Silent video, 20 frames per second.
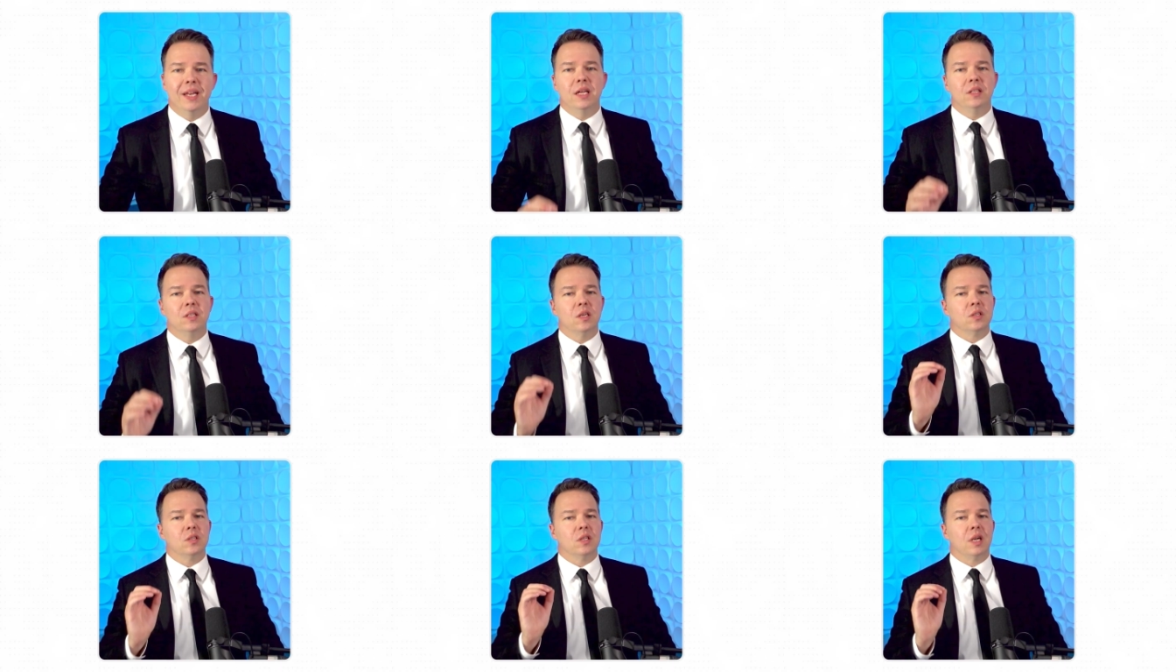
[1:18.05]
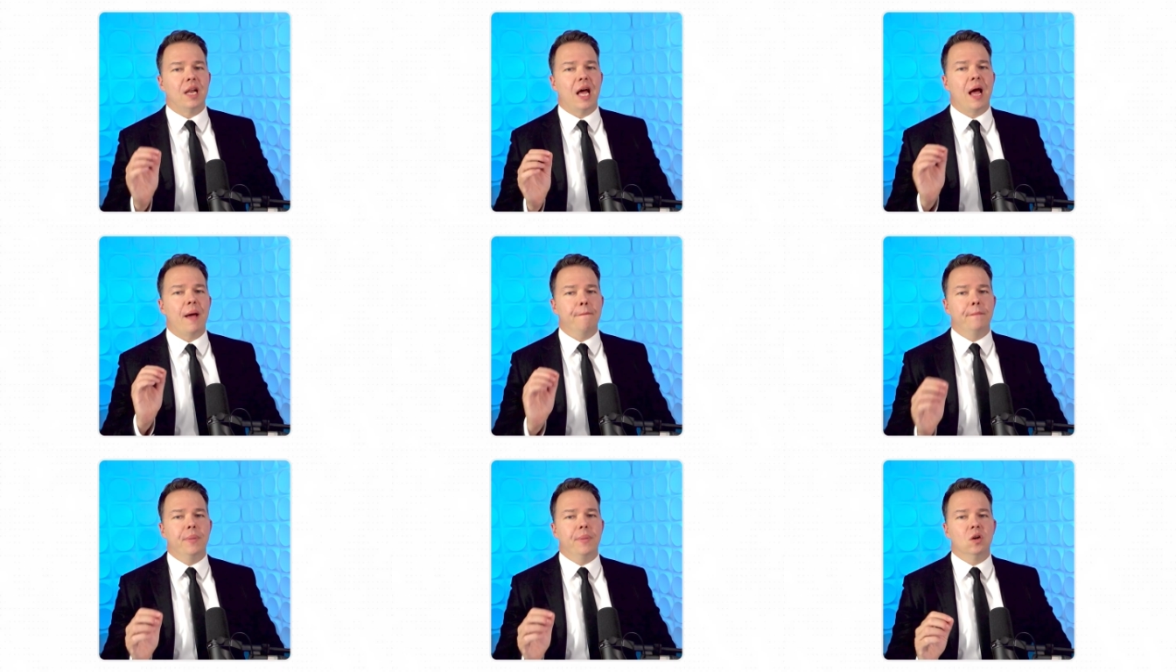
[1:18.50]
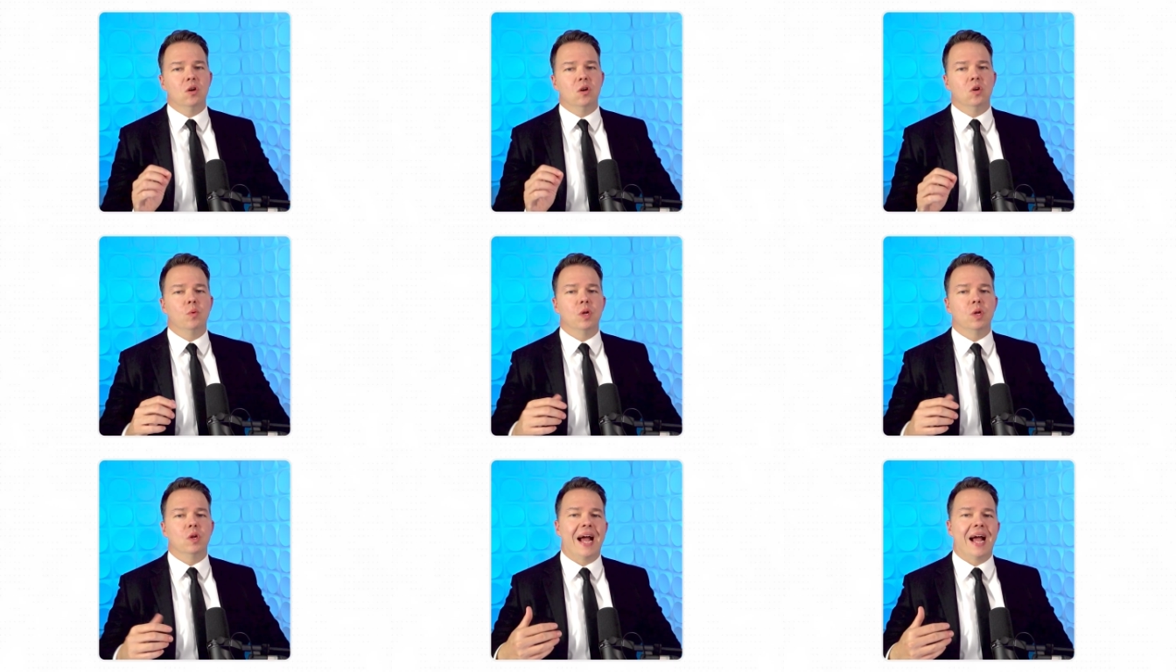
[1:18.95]
It does a lot better
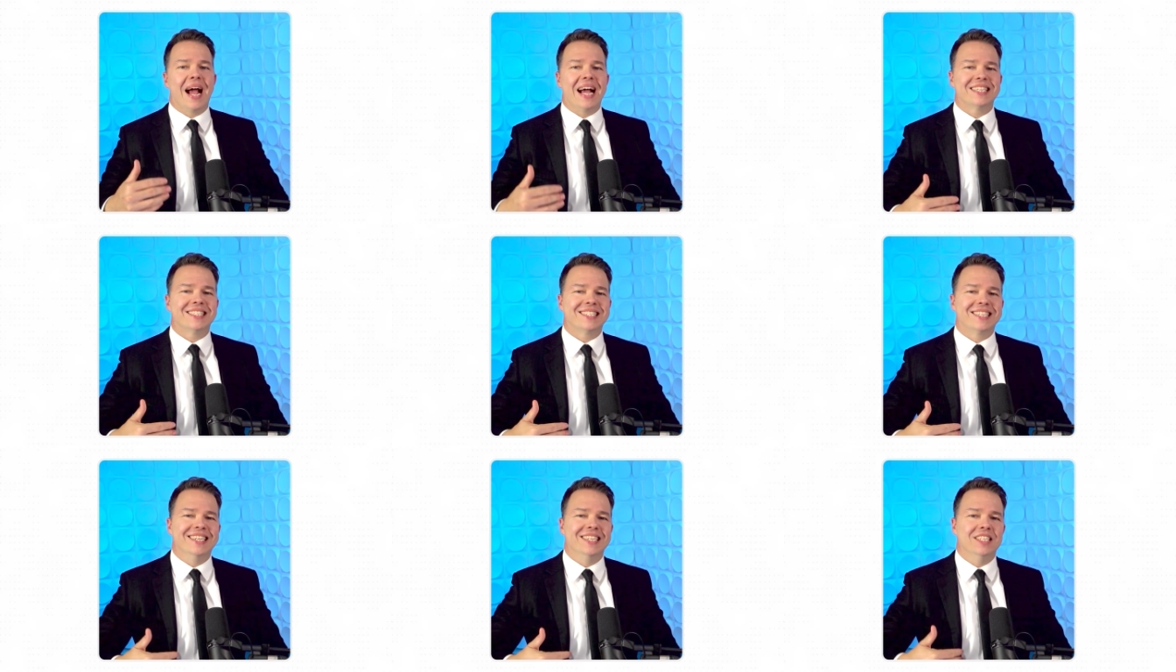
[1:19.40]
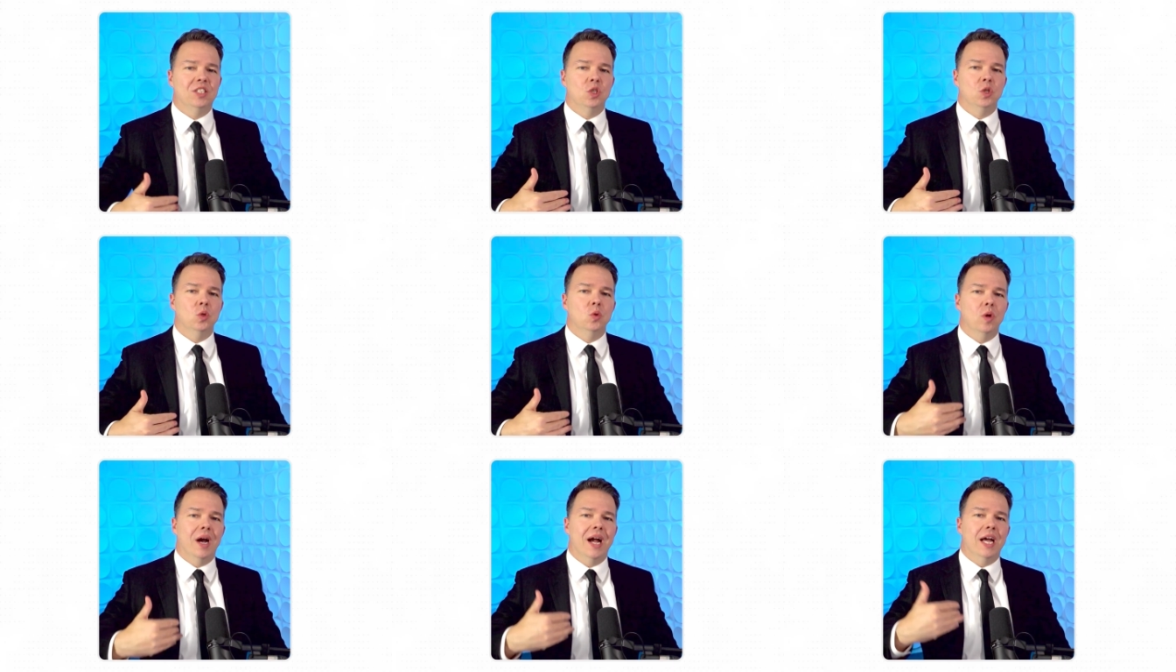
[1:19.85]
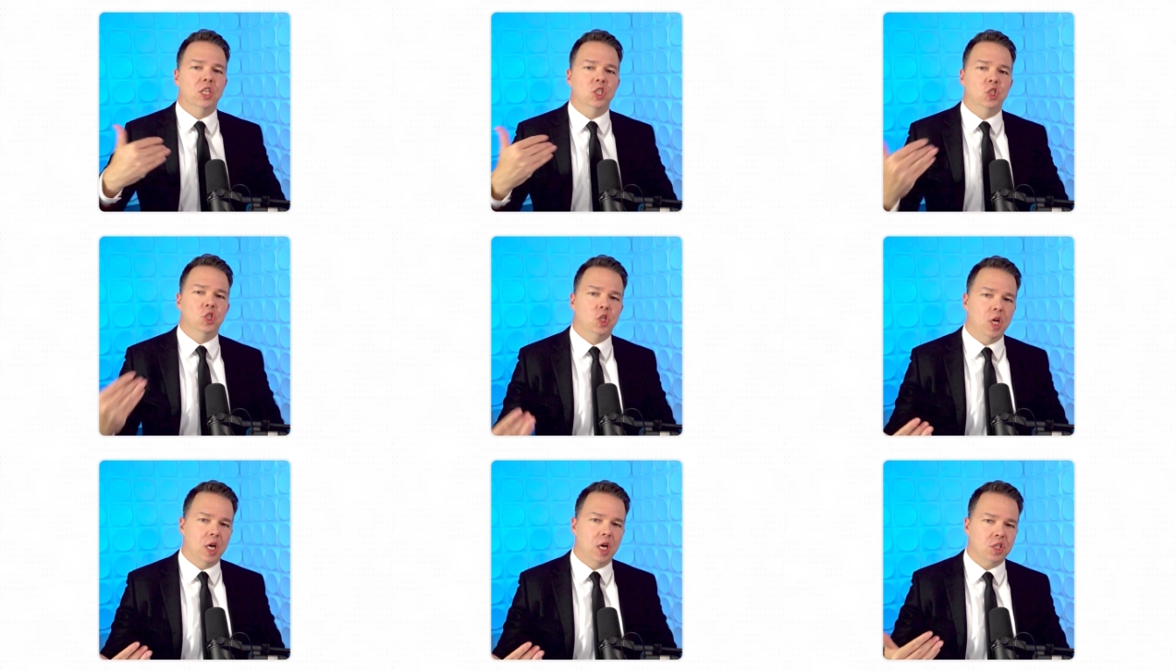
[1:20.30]
when you're asking it to
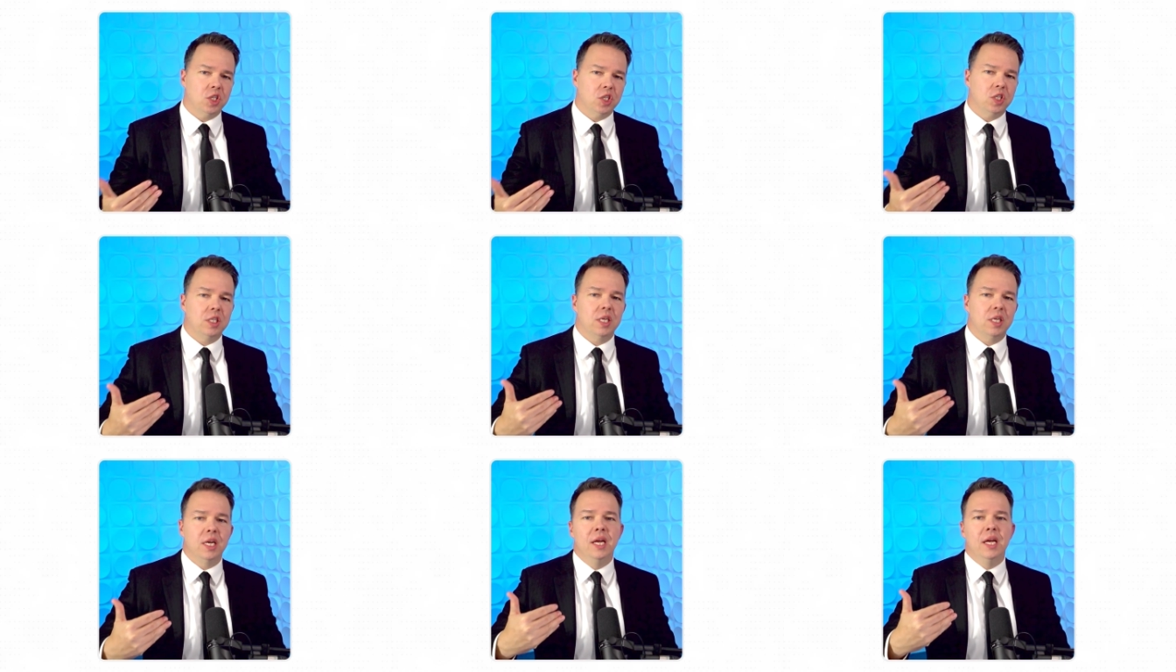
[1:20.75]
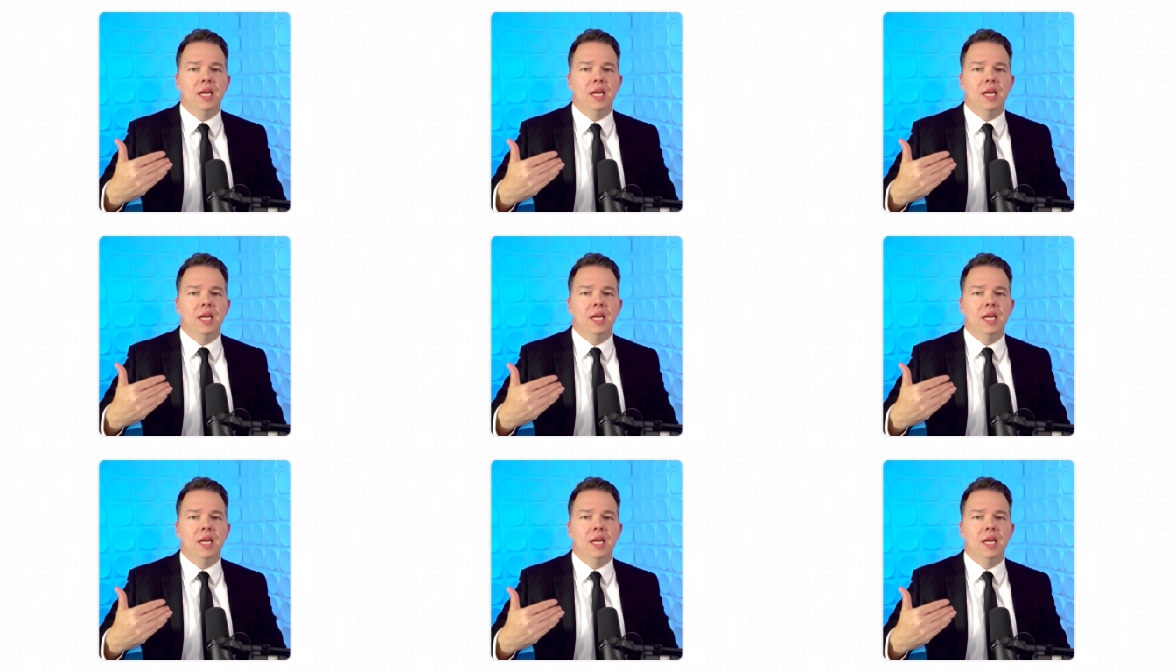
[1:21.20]
adjust